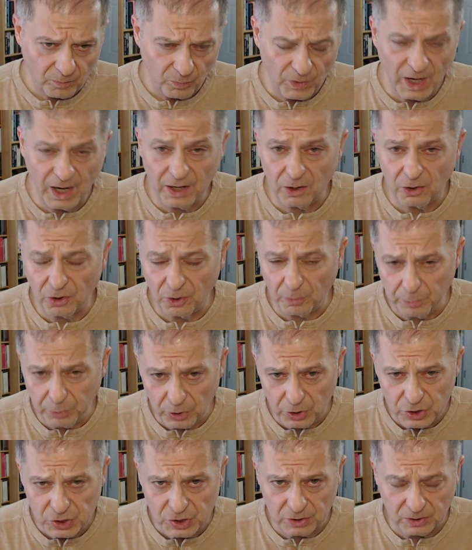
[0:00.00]
And on a
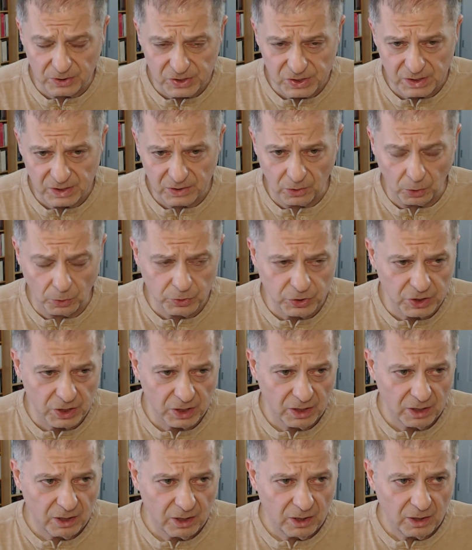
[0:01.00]
personal note,
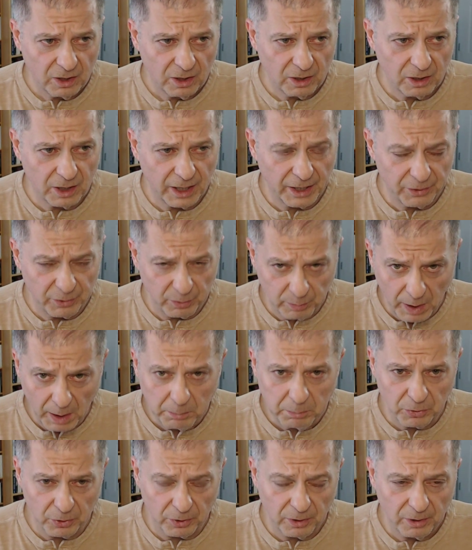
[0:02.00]
I
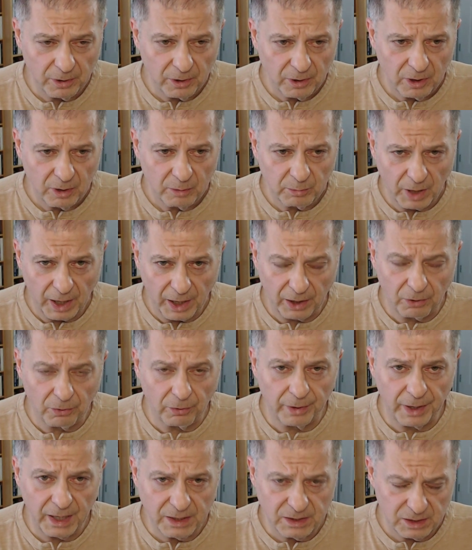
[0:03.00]
remember my
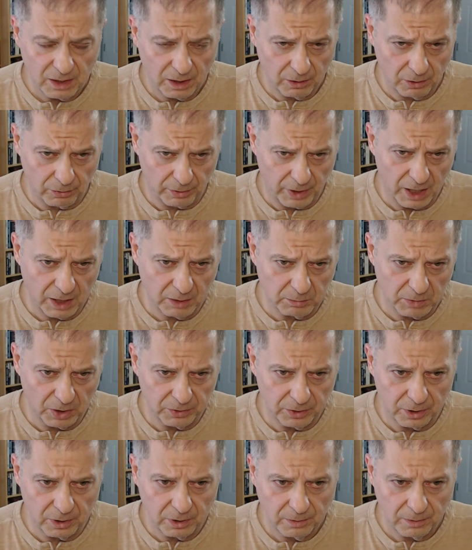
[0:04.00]

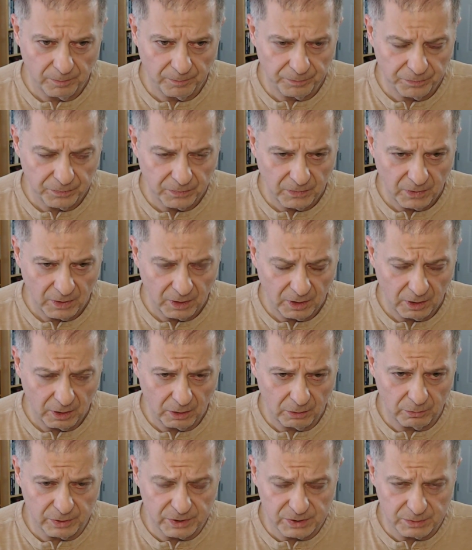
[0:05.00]
great-grandmother,
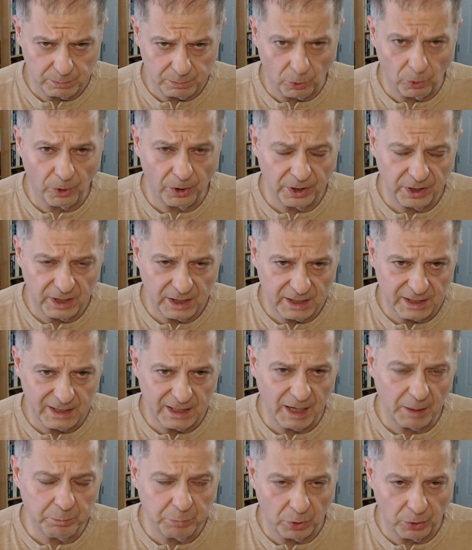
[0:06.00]
who was born in
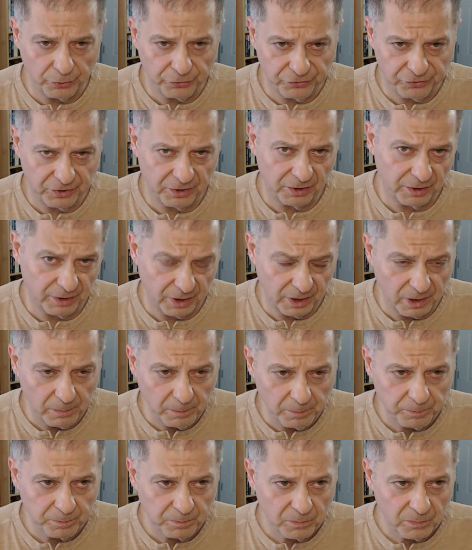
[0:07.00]
Aleppo, Syria.
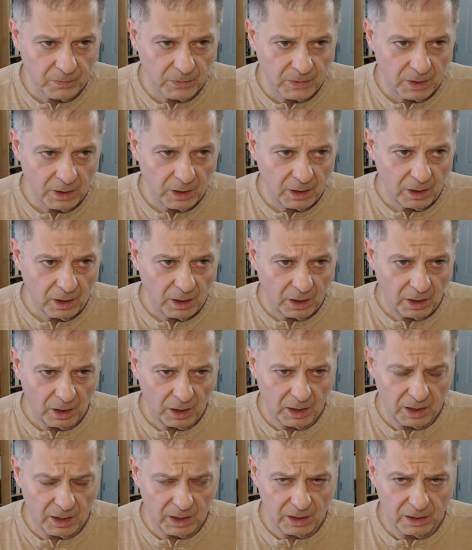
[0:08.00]

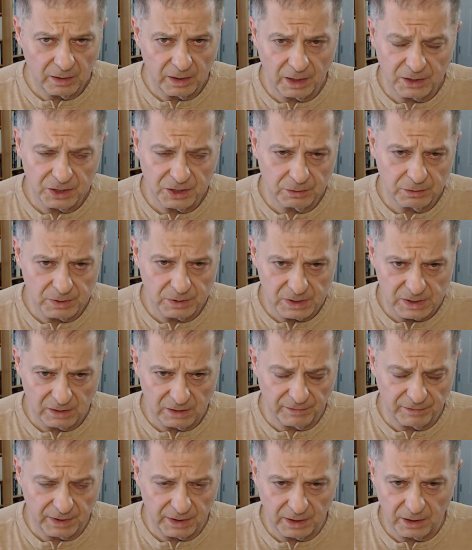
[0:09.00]
And then she was
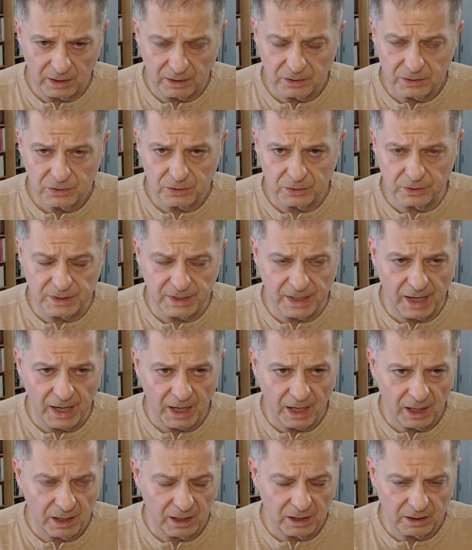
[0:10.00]
living in
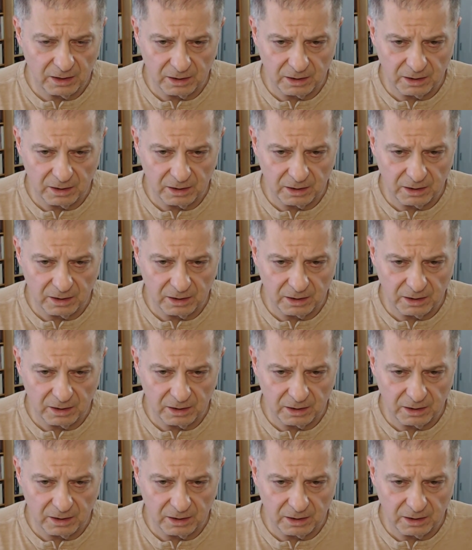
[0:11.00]
Sudan.